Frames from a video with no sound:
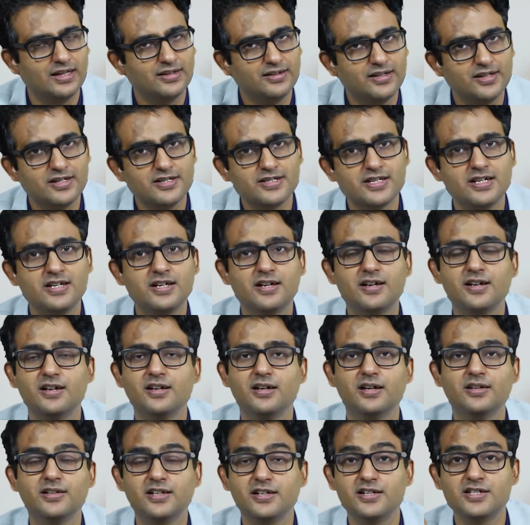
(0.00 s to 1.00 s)
there
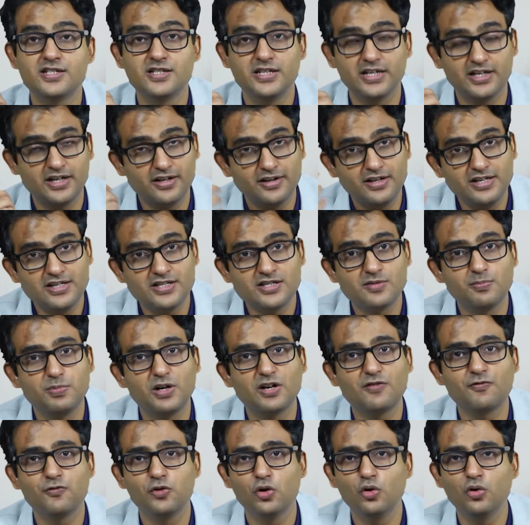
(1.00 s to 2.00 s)
is decreased
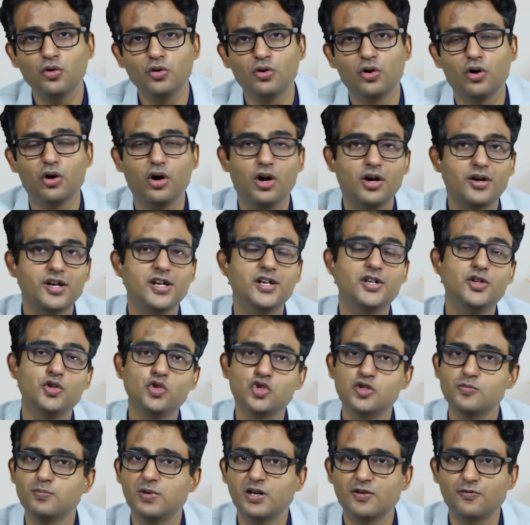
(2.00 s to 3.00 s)
blood flow or
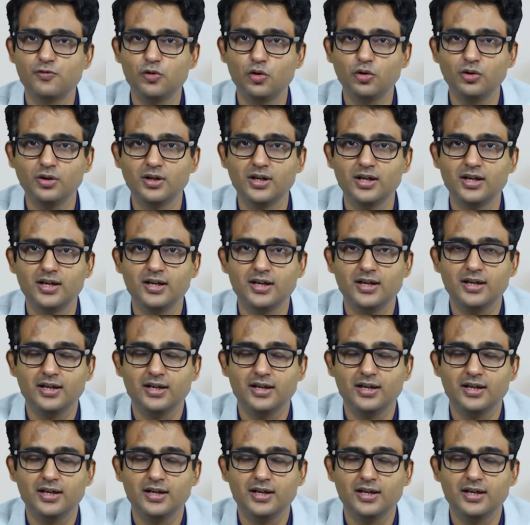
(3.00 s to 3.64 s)
reduced blood flow.